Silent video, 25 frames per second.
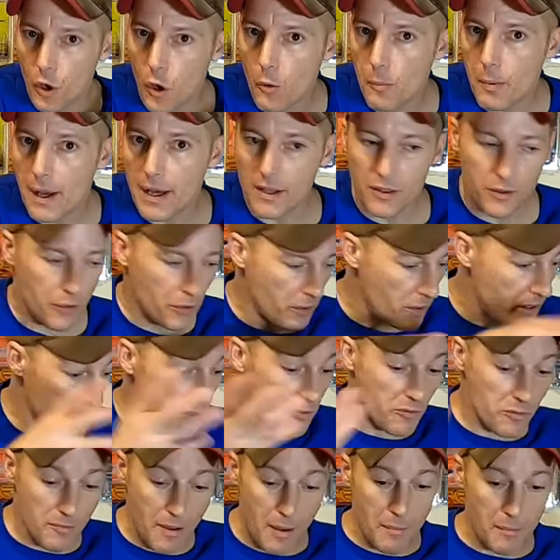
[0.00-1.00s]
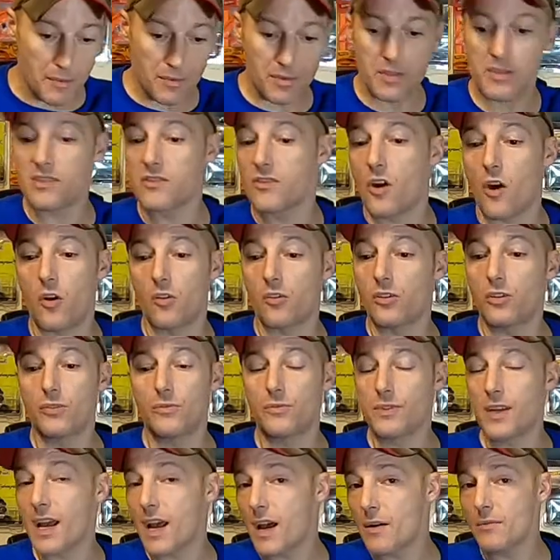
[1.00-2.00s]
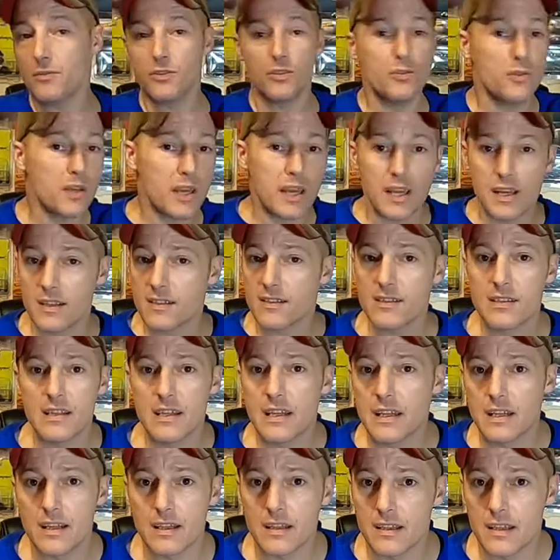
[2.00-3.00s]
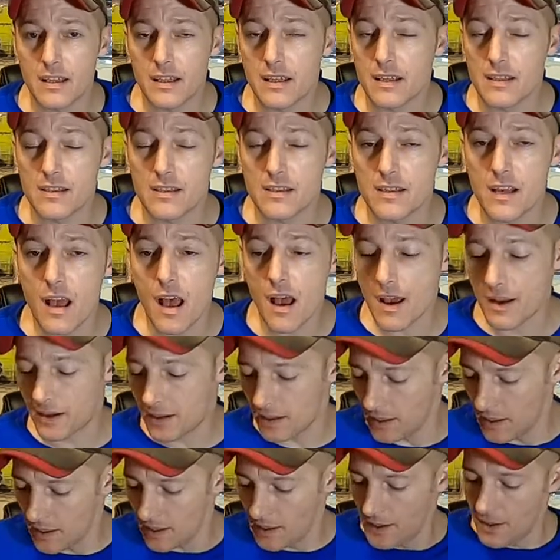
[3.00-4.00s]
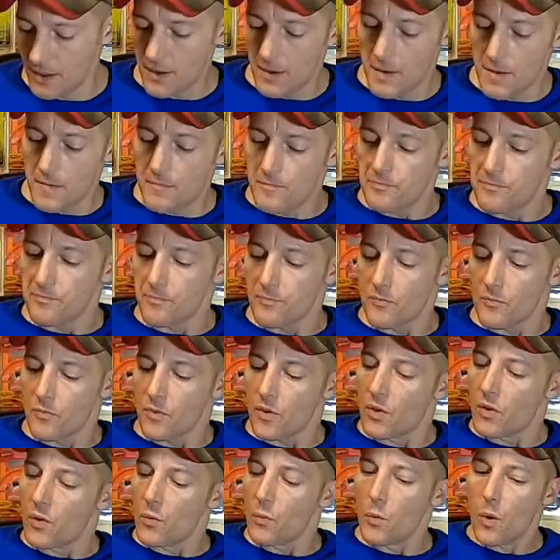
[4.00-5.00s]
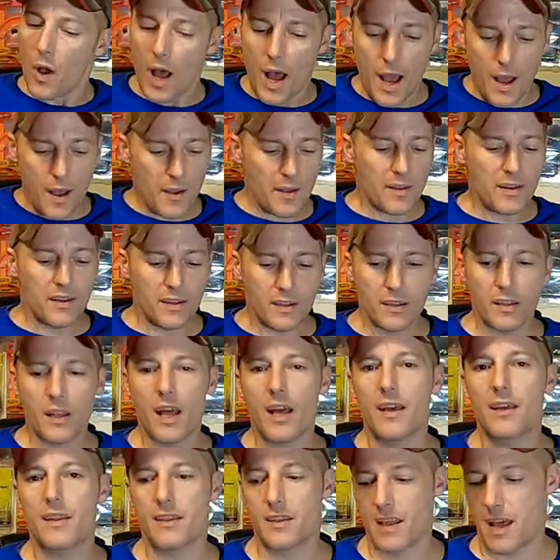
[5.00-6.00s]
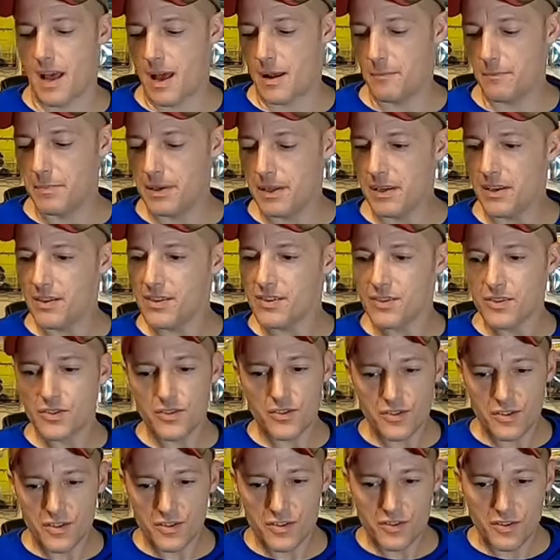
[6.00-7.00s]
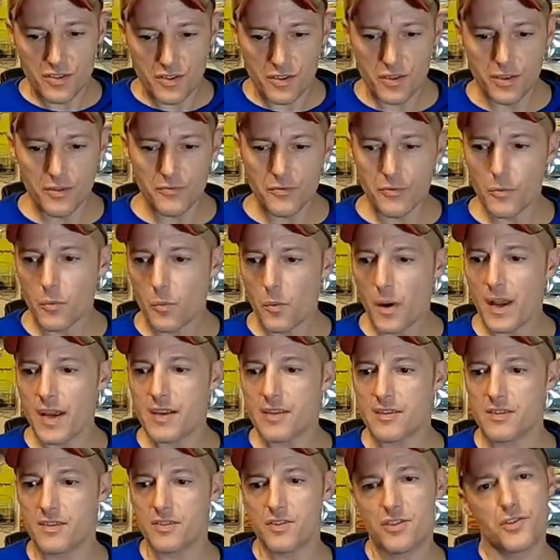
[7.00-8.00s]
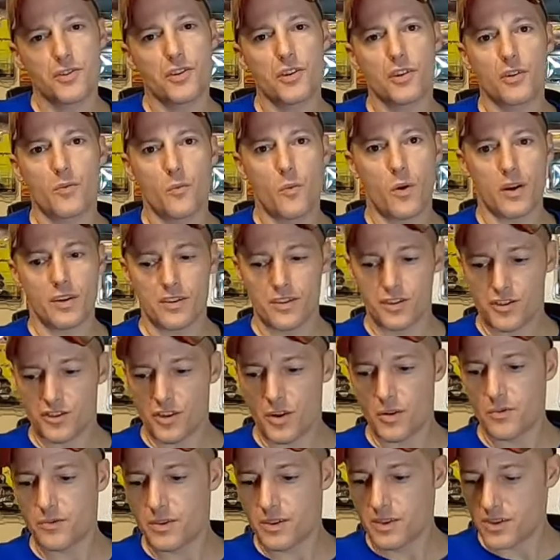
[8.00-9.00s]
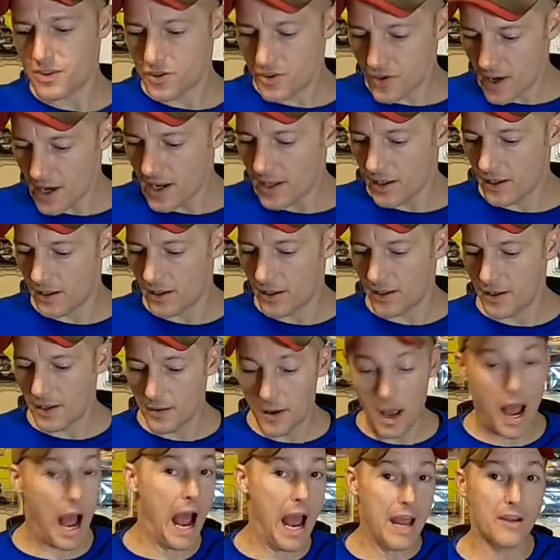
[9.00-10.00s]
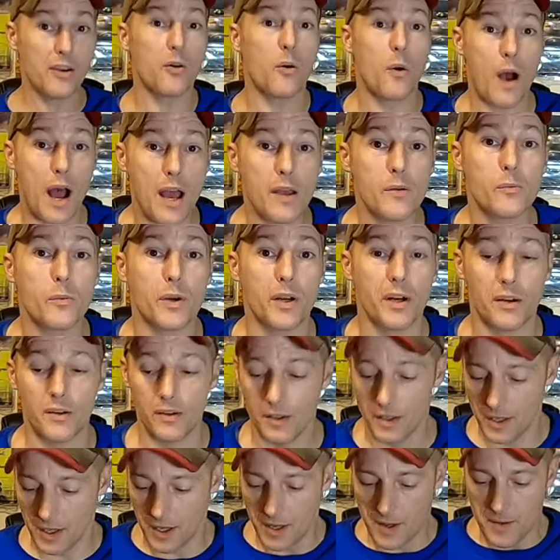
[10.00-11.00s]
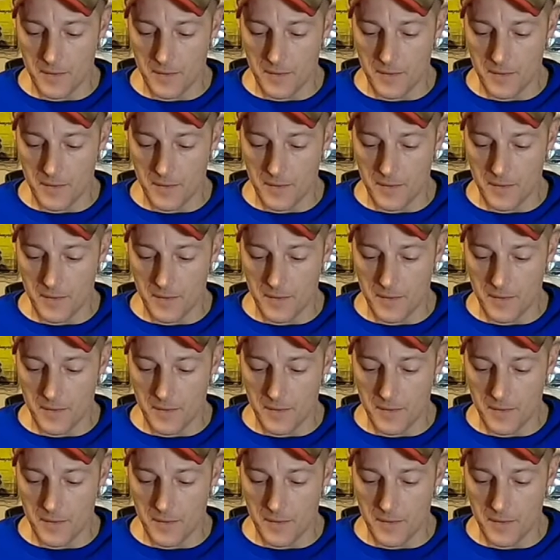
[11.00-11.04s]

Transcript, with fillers: go back through, because remember, this is all glued down, you can't see anything inside. Well, I didn't like that, because there's two different ways that you're going to want to show this trailer. I know I will.